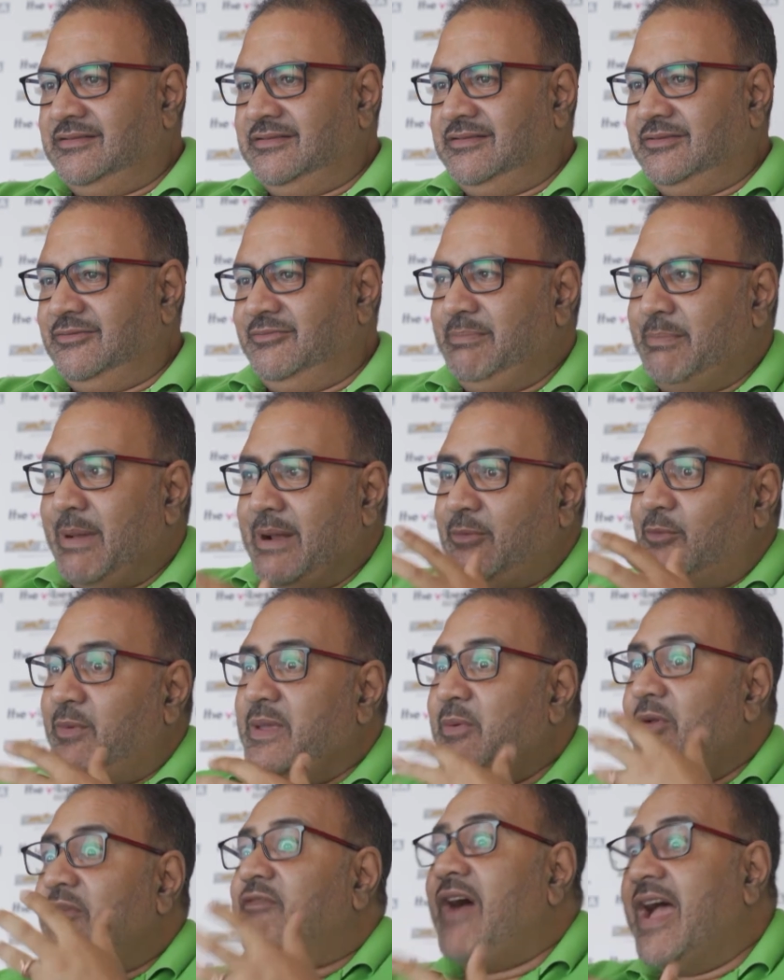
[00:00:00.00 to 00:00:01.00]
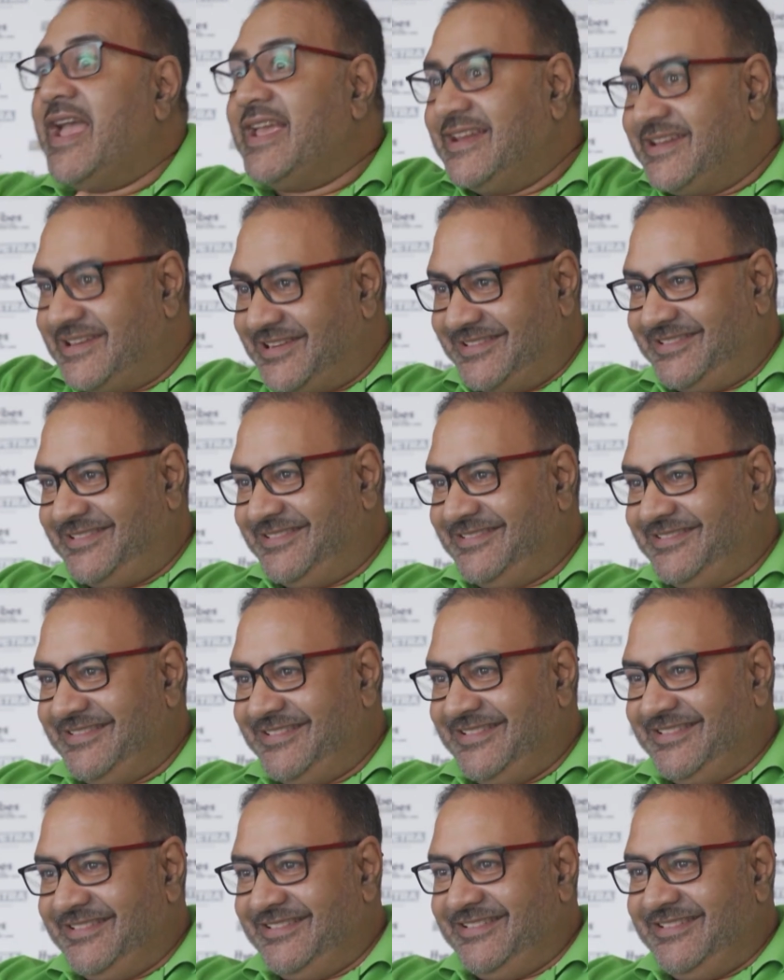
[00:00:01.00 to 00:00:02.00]
But we will find
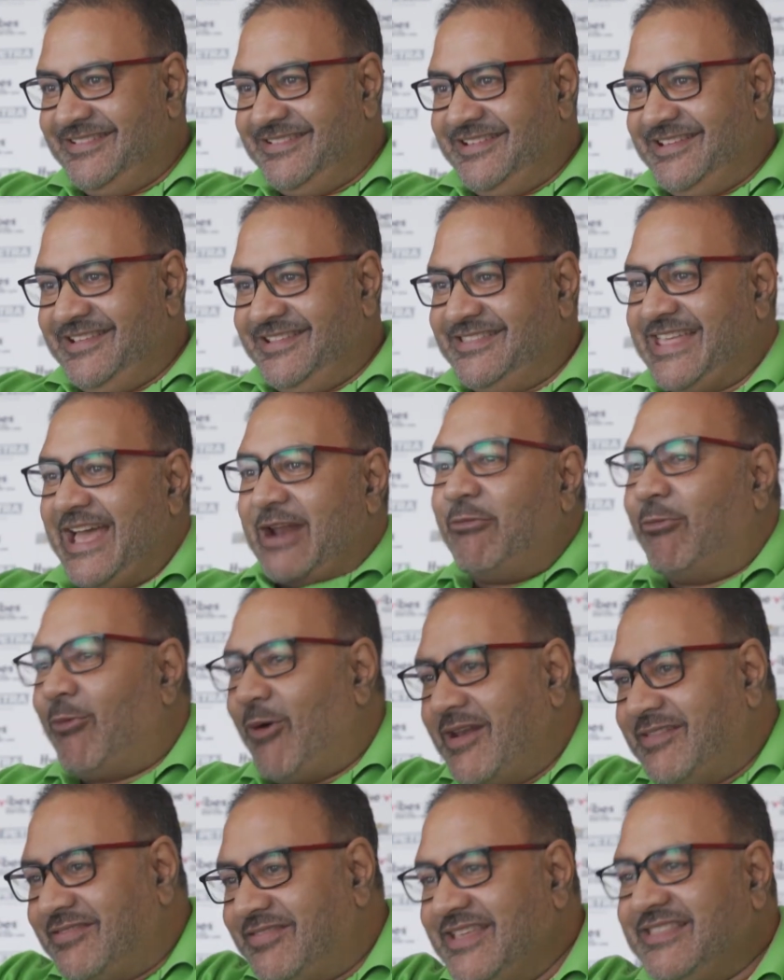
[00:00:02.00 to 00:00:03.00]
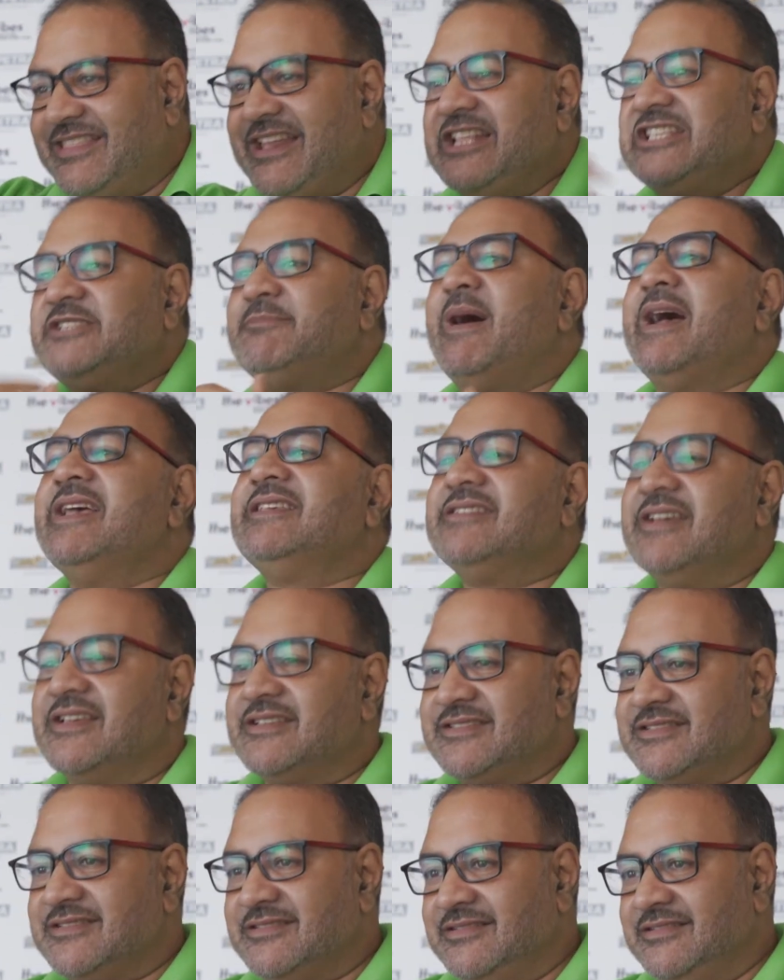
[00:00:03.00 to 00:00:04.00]
that one thing that inspires
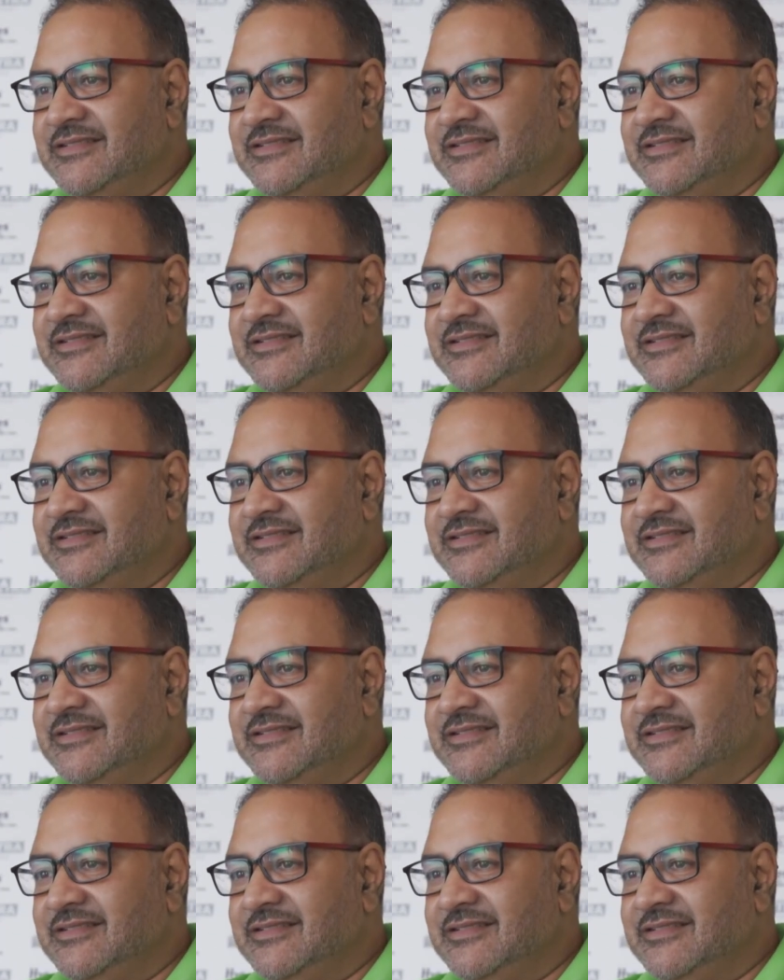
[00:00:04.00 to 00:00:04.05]
us.